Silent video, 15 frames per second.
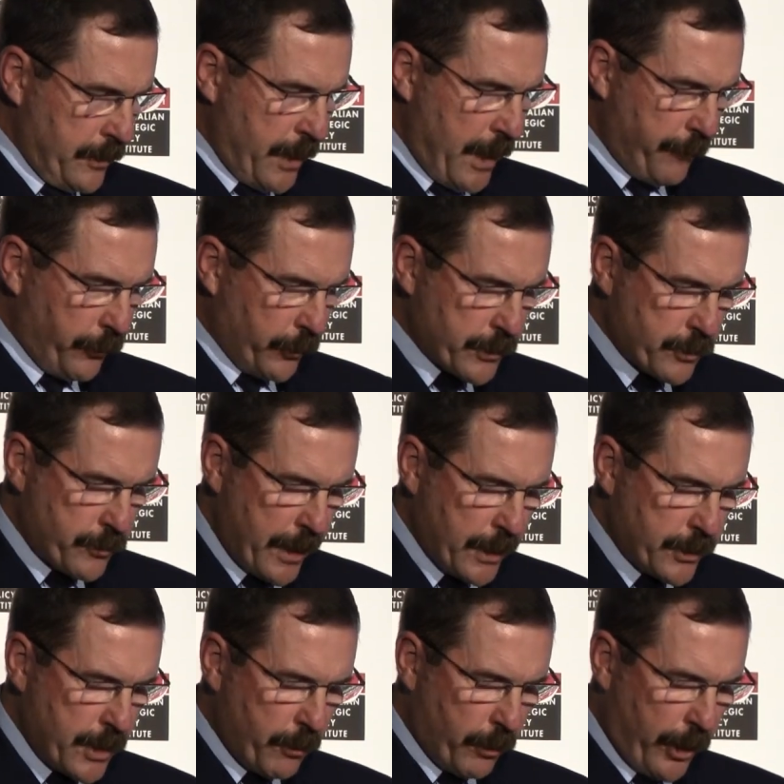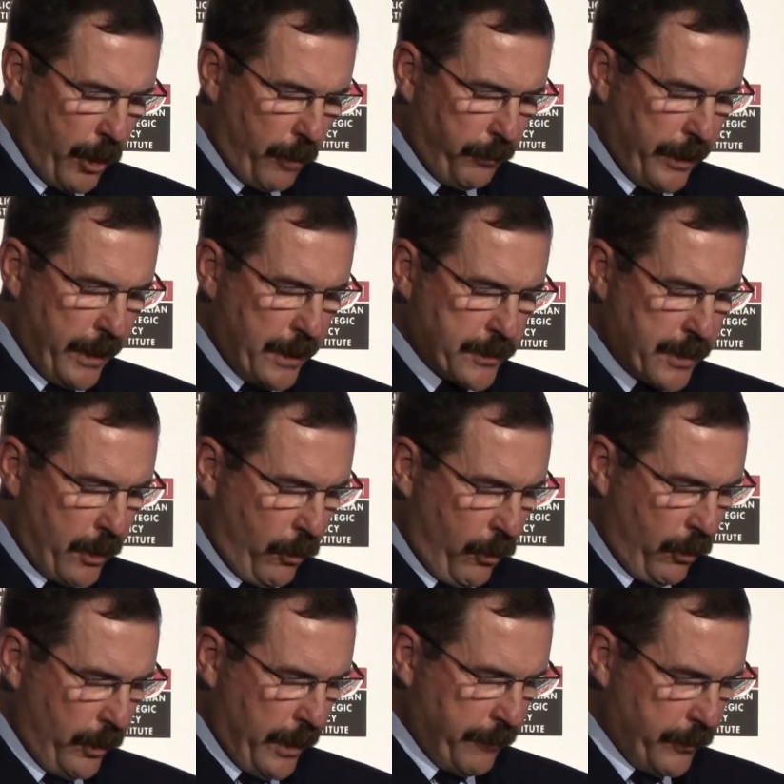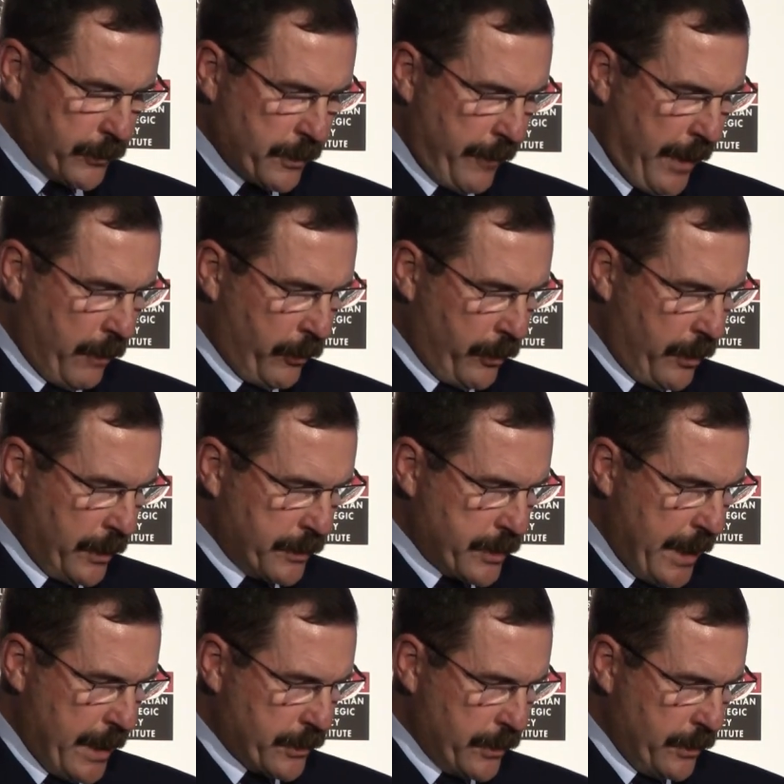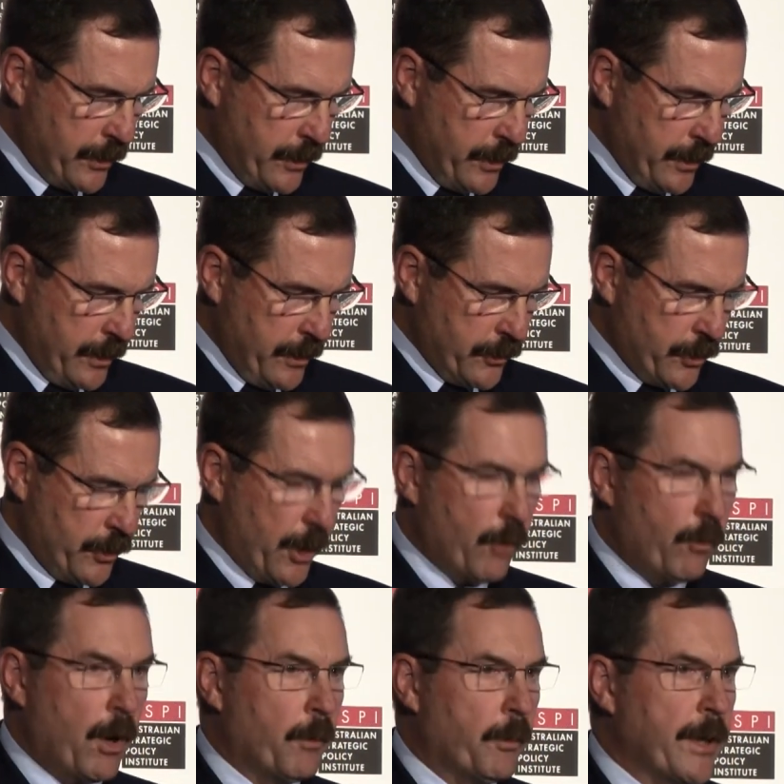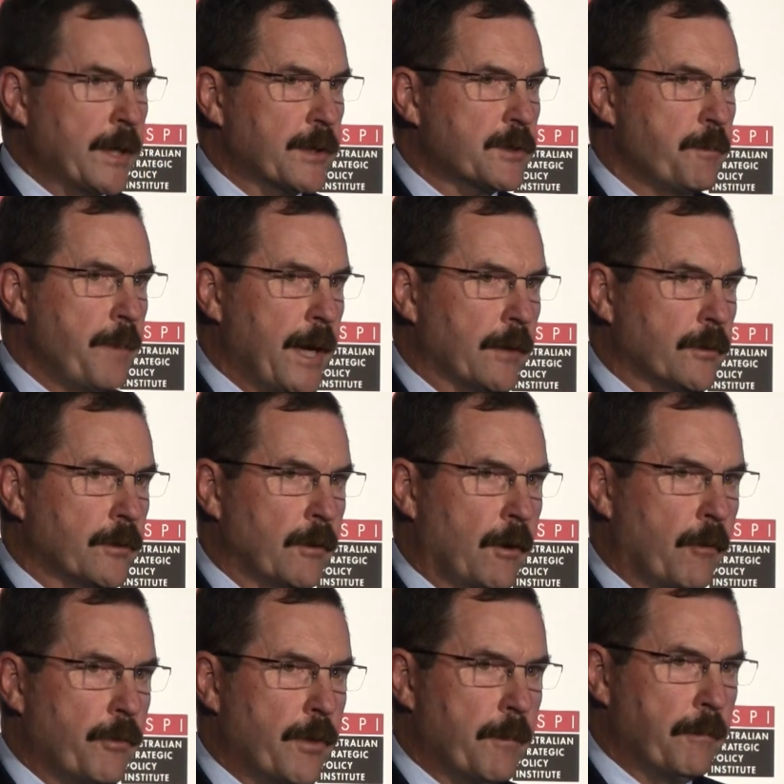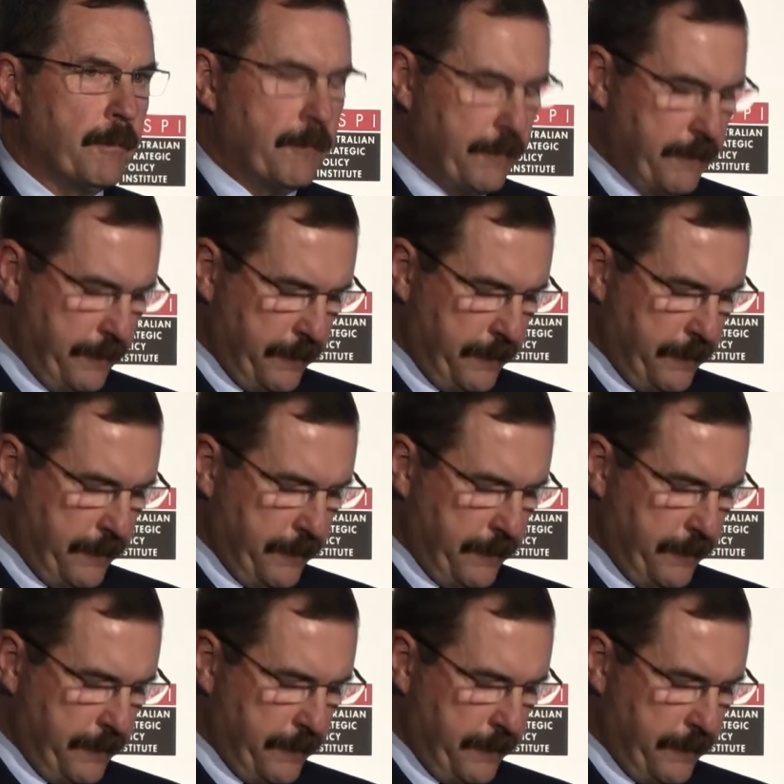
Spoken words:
The Air Force strategy will help leaders at all levels of our organisation to know what we expect of them.